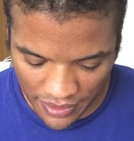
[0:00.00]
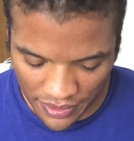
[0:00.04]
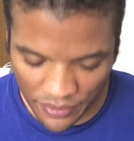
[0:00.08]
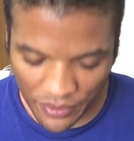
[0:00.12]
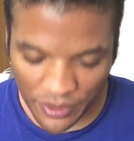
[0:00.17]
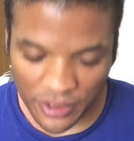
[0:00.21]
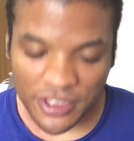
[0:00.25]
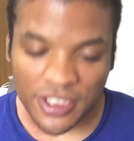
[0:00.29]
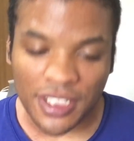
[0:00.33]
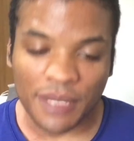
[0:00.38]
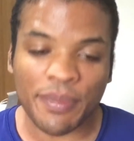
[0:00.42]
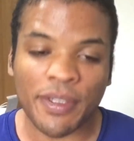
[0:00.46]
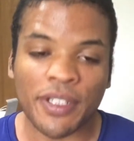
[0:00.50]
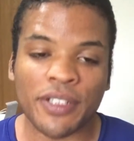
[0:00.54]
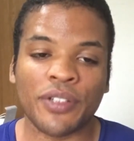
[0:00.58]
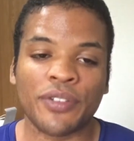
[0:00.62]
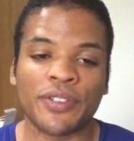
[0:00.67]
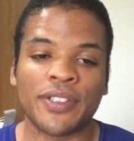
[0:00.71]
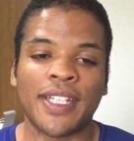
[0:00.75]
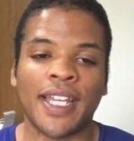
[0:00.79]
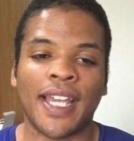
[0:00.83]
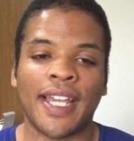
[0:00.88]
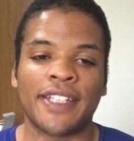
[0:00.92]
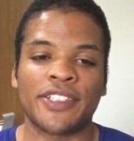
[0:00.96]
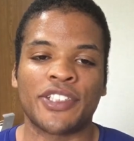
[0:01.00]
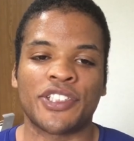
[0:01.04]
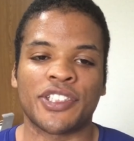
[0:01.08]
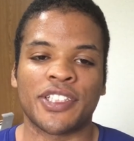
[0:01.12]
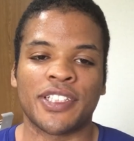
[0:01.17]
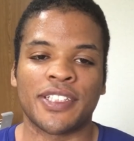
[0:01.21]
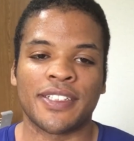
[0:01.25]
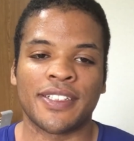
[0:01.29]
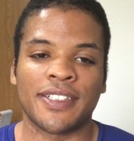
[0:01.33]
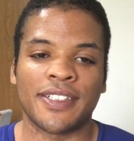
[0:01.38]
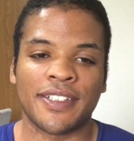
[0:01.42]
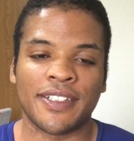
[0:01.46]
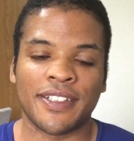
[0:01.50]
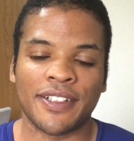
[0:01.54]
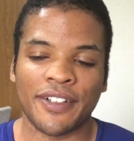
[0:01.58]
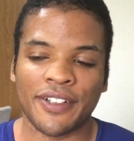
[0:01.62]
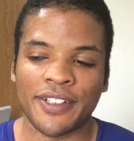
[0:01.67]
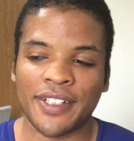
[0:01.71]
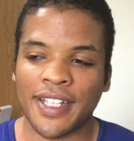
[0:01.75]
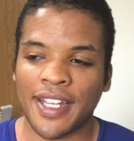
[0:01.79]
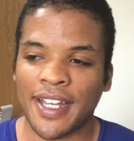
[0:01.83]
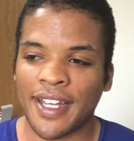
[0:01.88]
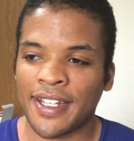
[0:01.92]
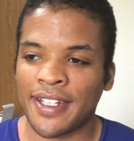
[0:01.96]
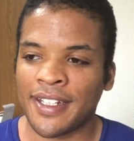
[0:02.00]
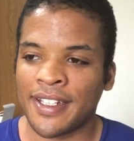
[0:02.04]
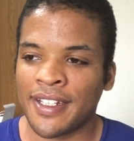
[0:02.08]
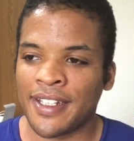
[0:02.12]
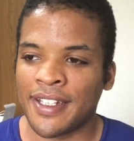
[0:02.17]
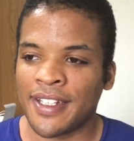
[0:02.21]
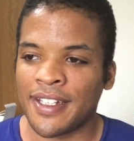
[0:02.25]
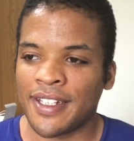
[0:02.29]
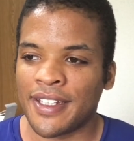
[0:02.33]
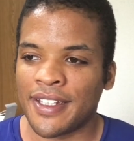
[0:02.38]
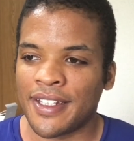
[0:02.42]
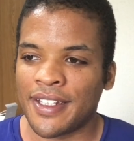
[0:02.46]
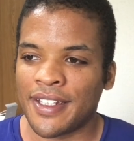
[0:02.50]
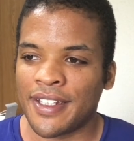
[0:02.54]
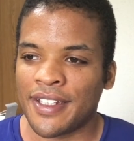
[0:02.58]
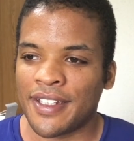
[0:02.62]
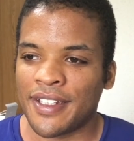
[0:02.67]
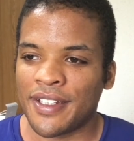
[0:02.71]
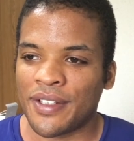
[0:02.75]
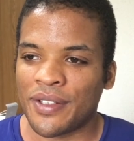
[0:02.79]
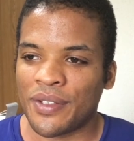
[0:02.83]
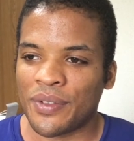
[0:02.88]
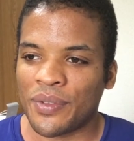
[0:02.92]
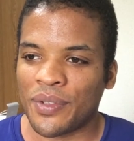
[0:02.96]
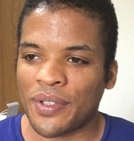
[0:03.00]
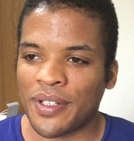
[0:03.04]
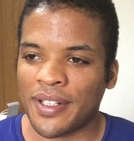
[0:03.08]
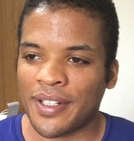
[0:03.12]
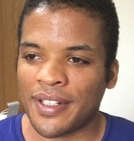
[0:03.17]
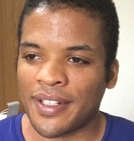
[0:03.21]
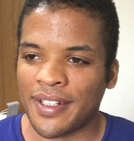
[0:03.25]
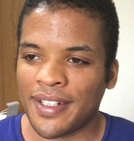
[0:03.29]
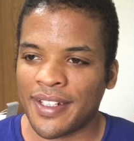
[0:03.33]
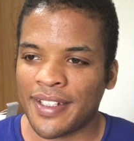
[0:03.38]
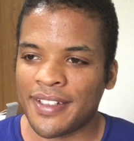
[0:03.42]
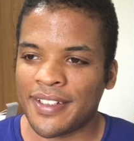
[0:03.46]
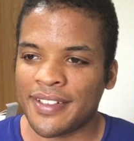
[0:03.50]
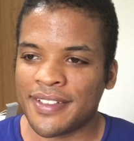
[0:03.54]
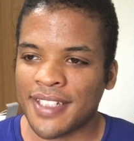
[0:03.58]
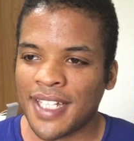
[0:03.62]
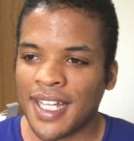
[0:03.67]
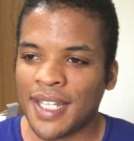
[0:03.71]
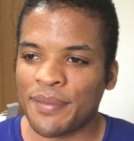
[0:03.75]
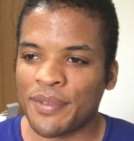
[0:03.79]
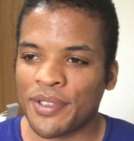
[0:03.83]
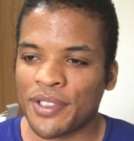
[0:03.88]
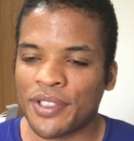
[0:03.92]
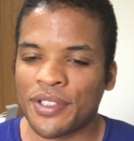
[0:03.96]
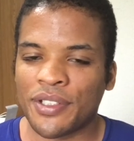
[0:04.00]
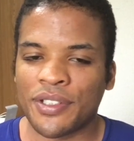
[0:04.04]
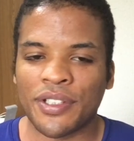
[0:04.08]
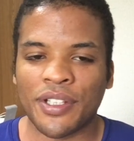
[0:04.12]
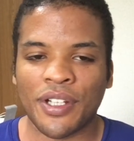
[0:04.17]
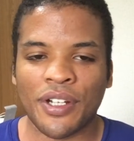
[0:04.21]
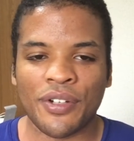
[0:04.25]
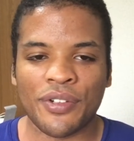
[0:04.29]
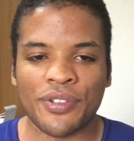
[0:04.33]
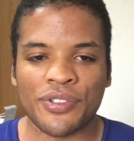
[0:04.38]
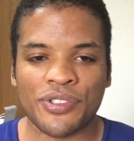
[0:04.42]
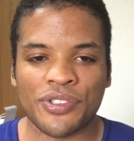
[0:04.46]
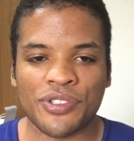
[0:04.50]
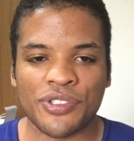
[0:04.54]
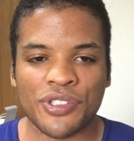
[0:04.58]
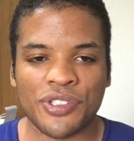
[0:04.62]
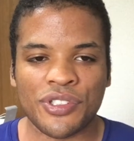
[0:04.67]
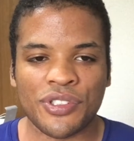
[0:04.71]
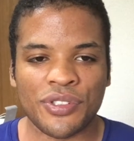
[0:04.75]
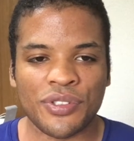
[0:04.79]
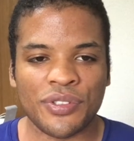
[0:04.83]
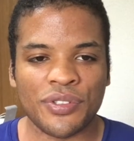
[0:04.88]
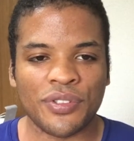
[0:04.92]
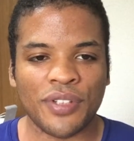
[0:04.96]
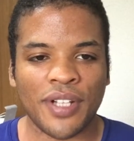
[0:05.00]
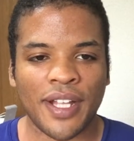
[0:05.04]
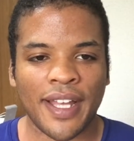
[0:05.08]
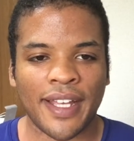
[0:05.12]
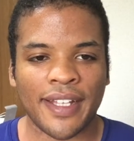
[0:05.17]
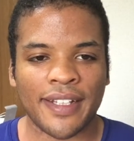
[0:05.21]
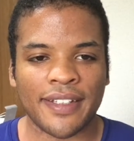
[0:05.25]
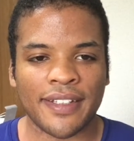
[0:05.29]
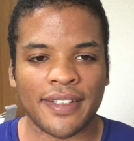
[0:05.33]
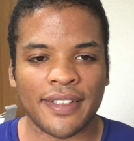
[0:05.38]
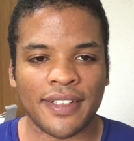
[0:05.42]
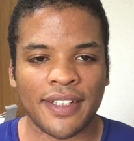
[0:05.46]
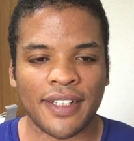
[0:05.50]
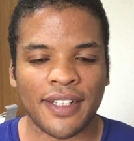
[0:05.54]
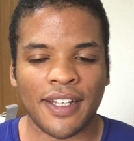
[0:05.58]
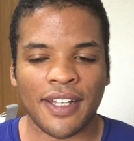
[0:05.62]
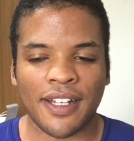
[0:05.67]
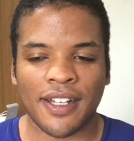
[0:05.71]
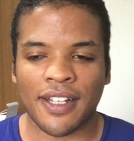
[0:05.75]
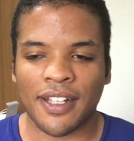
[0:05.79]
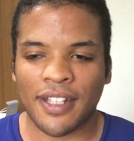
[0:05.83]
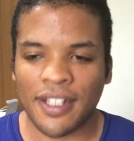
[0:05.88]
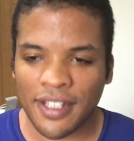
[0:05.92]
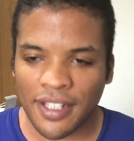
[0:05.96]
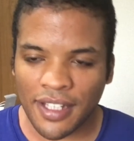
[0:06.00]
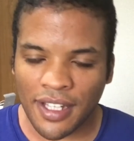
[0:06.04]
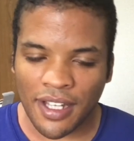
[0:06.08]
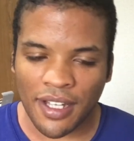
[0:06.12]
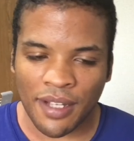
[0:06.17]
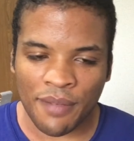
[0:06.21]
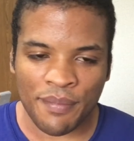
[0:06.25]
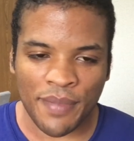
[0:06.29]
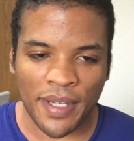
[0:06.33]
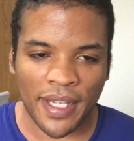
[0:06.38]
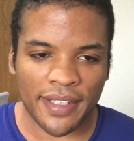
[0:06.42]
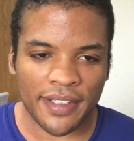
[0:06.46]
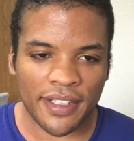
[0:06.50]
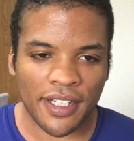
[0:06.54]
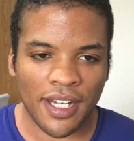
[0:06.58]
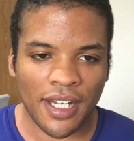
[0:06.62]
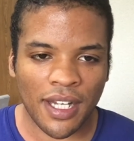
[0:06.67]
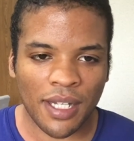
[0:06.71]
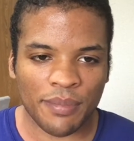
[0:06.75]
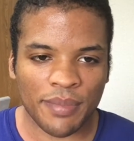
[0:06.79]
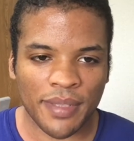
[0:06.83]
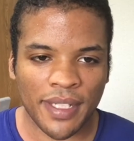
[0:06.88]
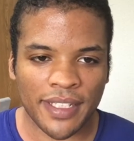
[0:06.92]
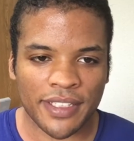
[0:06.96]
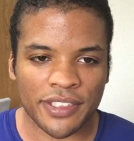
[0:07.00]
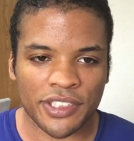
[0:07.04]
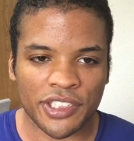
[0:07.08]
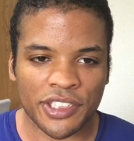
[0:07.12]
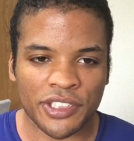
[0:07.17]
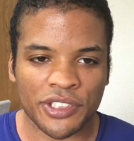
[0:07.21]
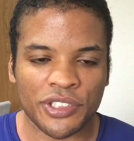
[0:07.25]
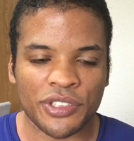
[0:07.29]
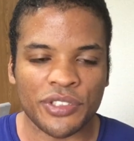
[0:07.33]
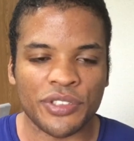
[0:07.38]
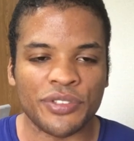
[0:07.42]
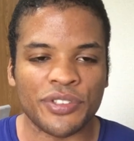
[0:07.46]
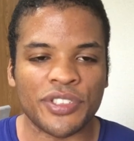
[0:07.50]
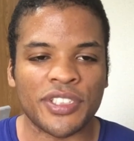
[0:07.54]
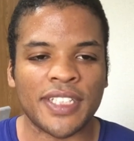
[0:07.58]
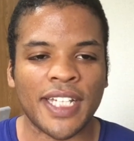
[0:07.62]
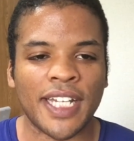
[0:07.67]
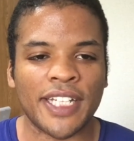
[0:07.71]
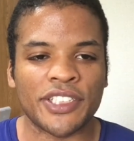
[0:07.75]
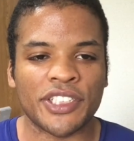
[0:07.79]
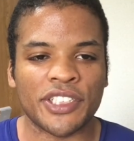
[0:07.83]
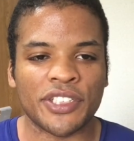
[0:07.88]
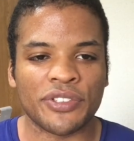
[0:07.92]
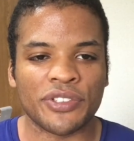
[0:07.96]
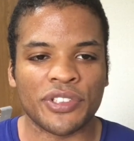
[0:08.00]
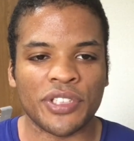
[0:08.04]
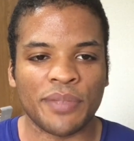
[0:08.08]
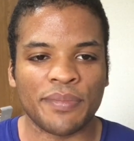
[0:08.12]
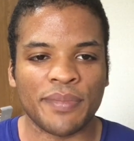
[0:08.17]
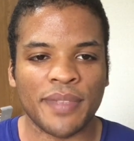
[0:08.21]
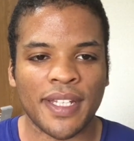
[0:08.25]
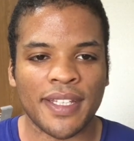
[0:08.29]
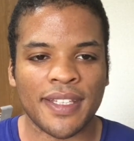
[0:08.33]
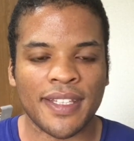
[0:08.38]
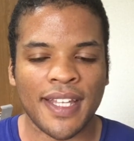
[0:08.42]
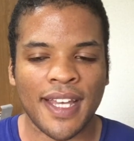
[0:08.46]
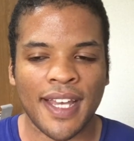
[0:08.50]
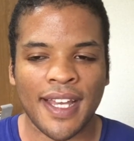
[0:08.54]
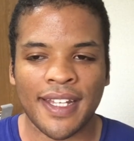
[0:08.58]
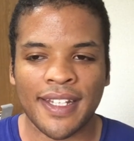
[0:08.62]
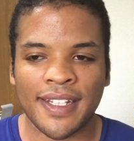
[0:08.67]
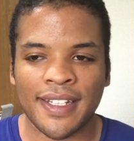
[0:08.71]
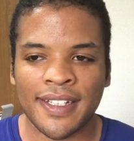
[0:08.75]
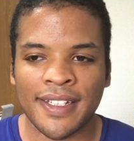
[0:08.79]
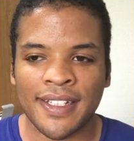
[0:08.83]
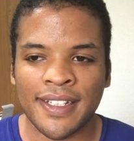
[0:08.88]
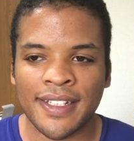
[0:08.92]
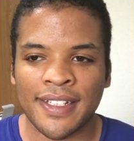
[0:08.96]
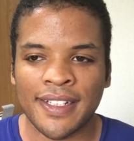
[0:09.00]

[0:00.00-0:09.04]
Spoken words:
Let's talk about location, okay? Anytime you're close to like a main hub, like Shinjuku Station or something like that,